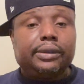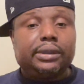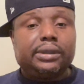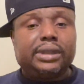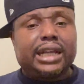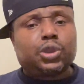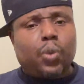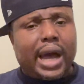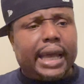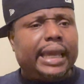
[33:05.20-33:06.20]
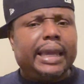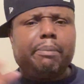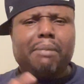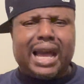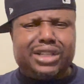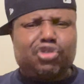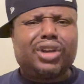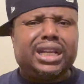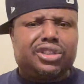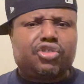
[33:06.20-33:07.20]
That's why in my
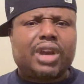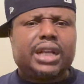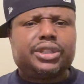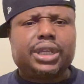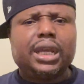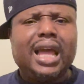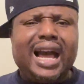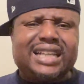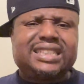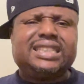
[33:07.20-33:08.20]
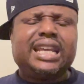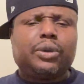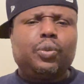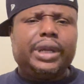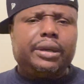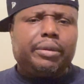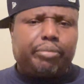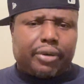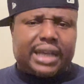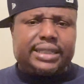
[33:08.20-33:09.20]
trading strategy, I stick with
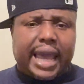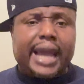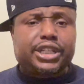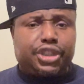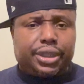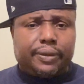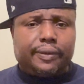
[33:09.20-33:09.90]
price action.